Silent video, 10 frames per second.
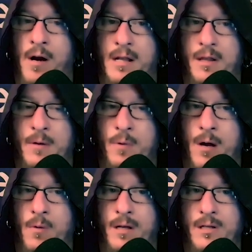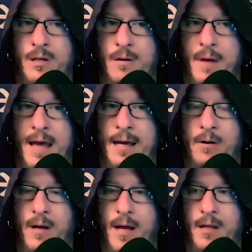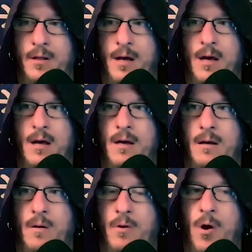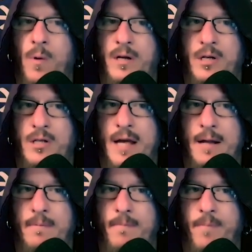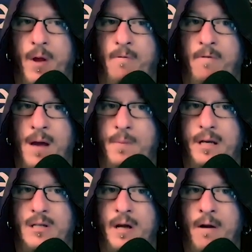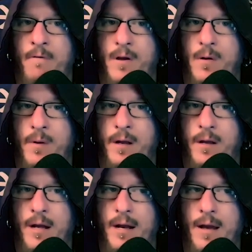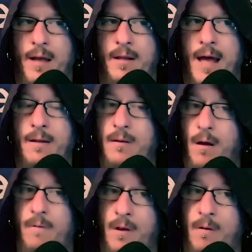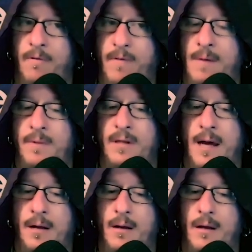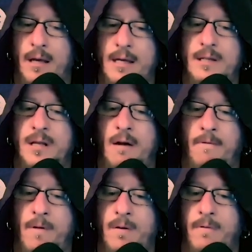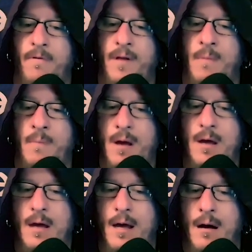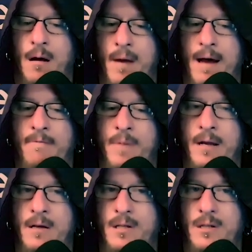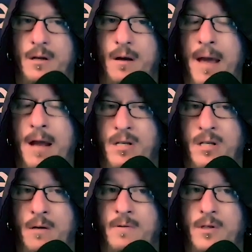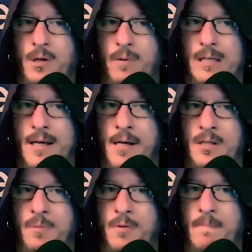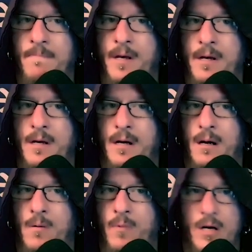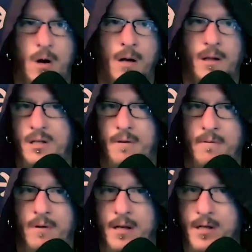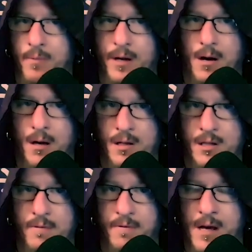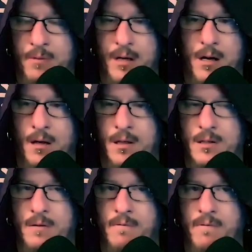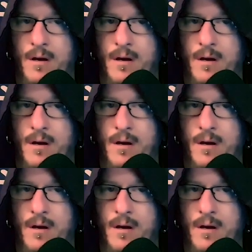anything what I would consider pagan or heathen, you know, knowing just that you know family is there for you and and and, and that you know the family that is there for for them um, have made us made ourselves so accessible um, regardless of religion regardless of faith regardless of